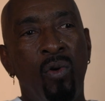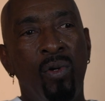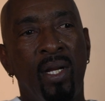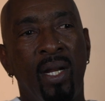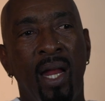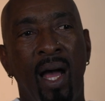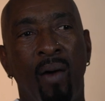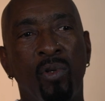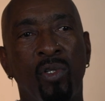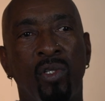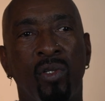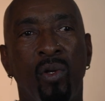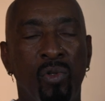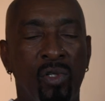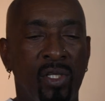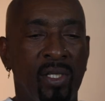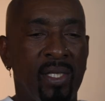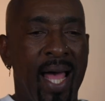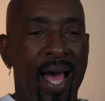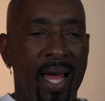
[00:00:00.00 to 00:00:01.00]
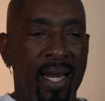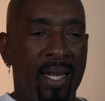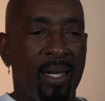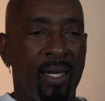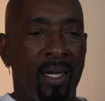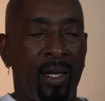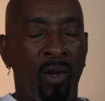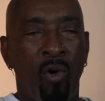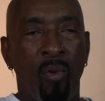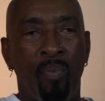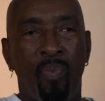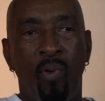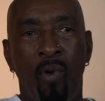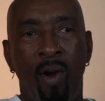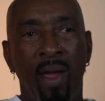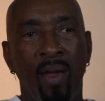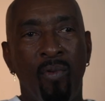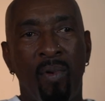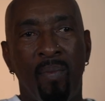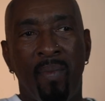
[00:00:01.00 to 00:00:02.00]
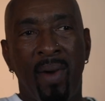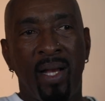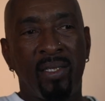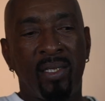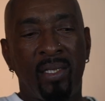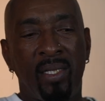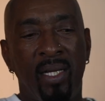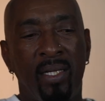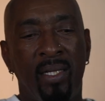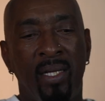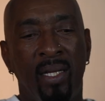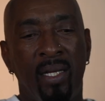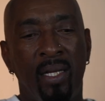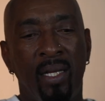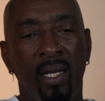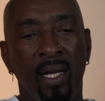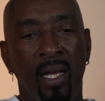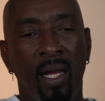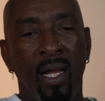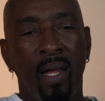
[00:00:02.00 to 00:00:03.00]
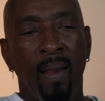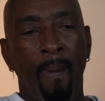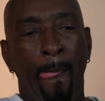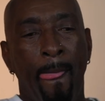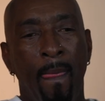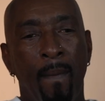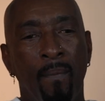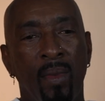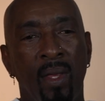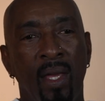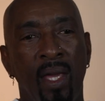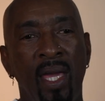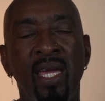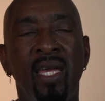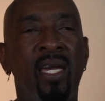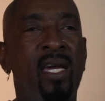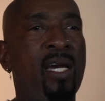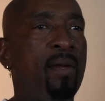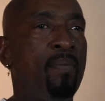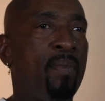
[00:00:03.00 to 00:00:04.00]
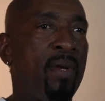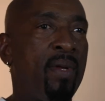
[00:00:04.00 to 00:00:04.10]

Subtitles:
that I was so solid and on point with my shit that he couldn't